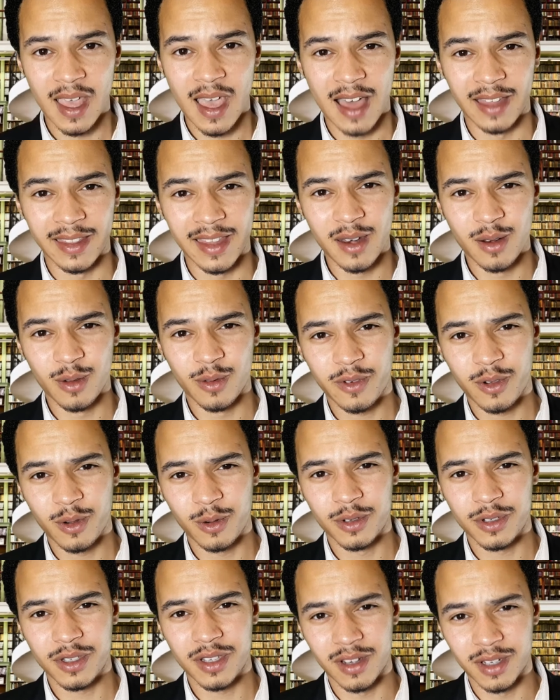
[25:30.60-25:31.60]
And then, of
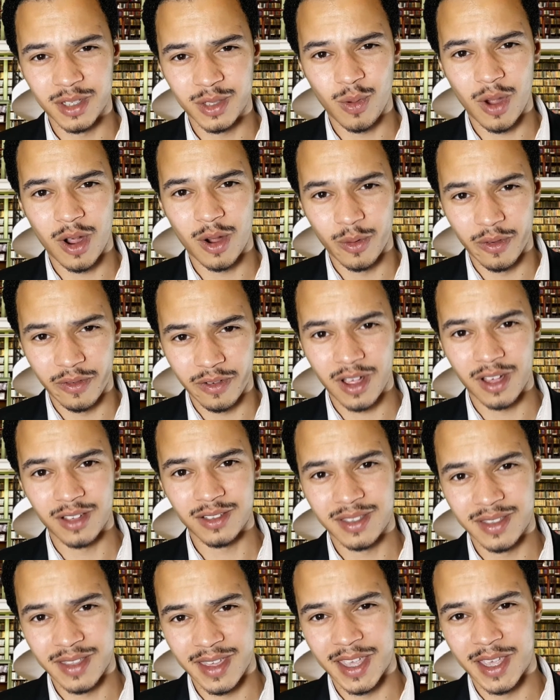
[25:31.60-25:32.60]
course, as well, with regards
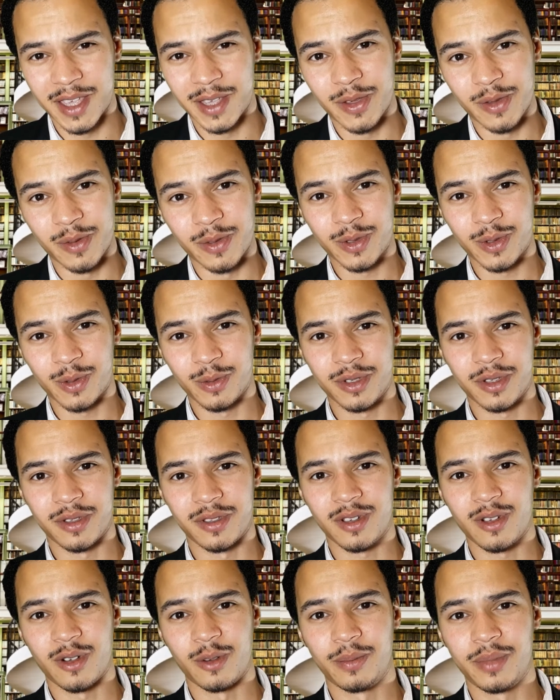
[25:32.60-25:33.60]
to the EU, there's also the
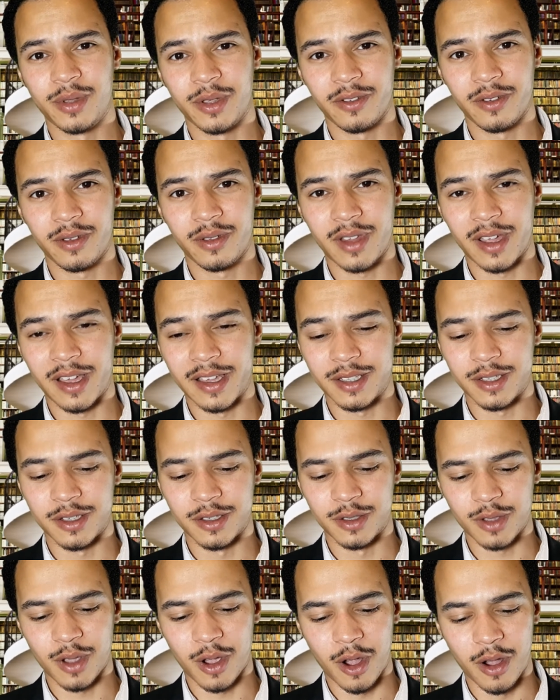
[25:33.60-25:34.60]

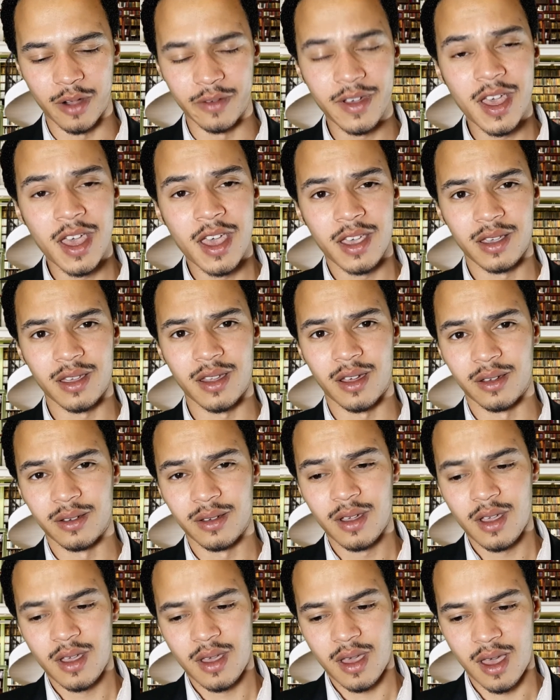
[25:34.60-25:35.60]
complications of,
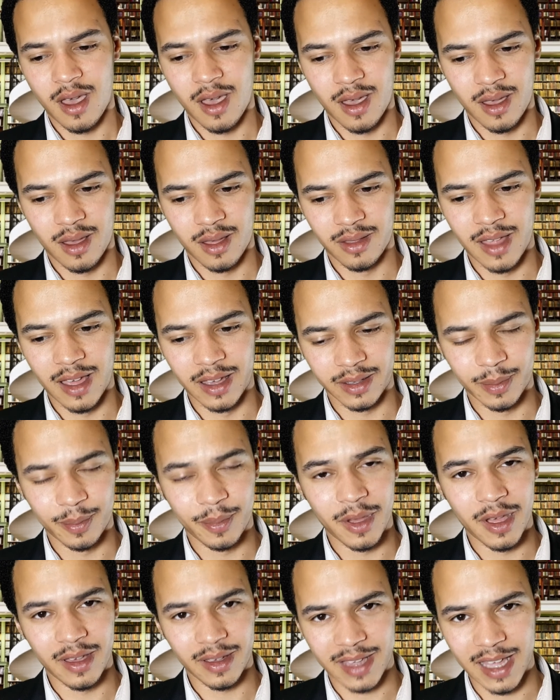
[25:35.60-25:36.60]
like
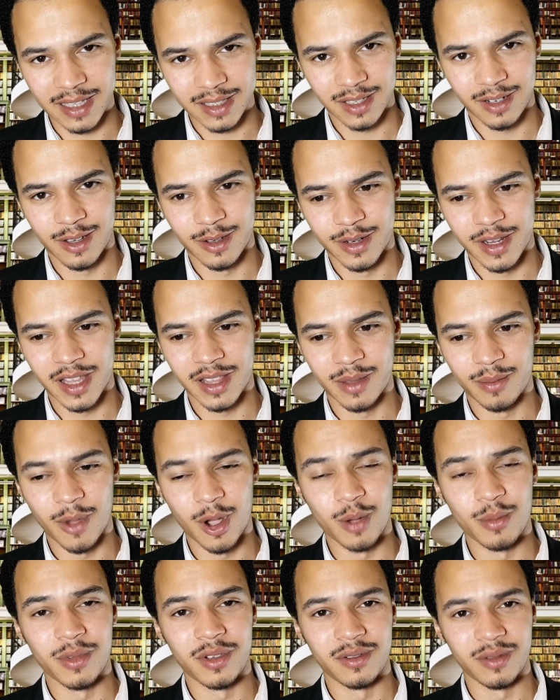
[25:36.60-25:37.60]
Catalonia at the
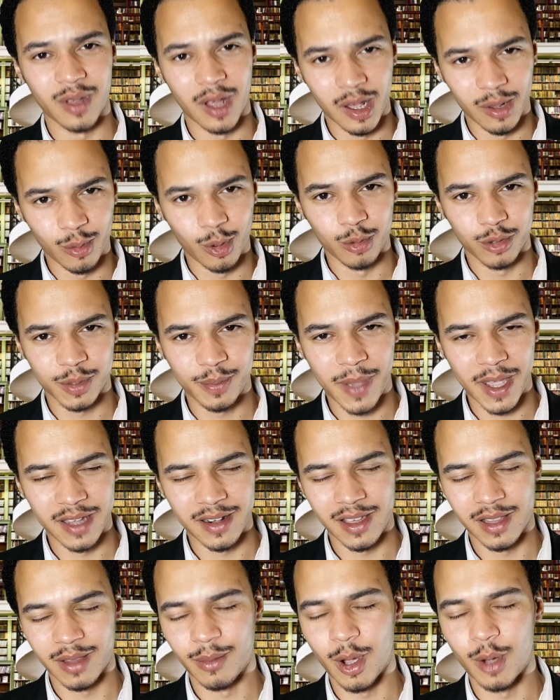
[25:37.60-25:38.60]
moment, Spain
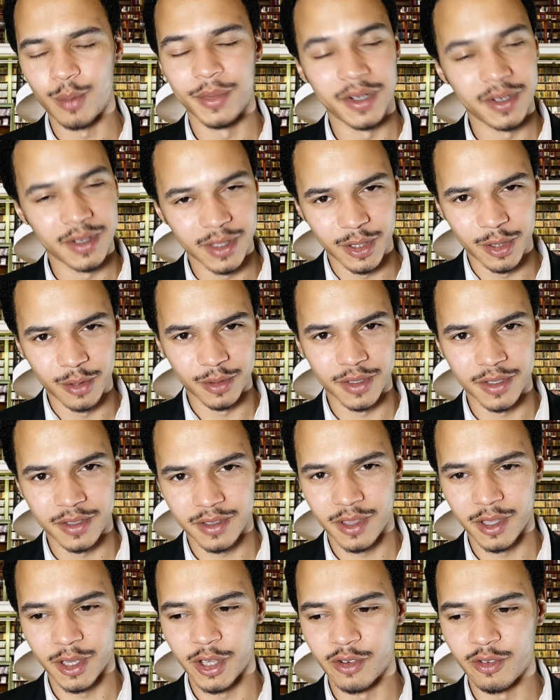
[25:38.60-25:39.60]
at the moment uses
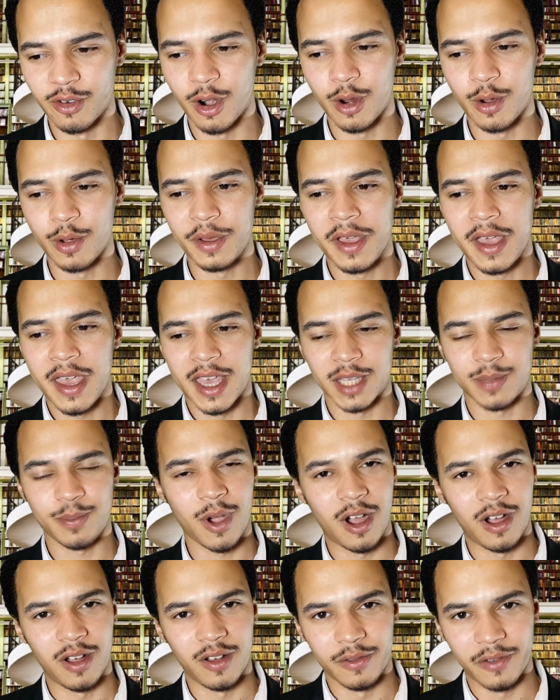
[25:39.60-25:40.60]
the euro. It's
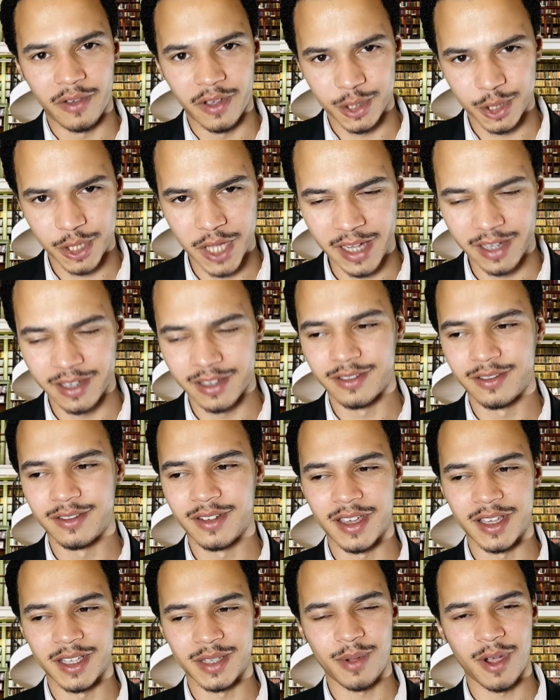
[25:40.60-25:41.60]
part of Schengen.
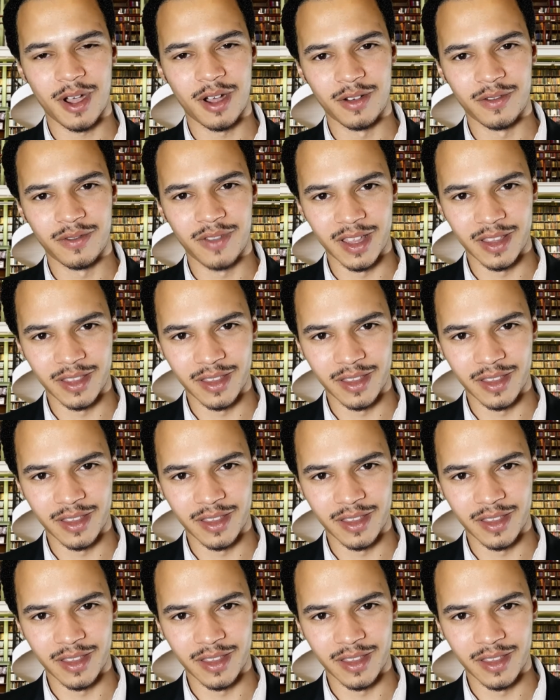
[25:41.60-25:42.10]
It's part of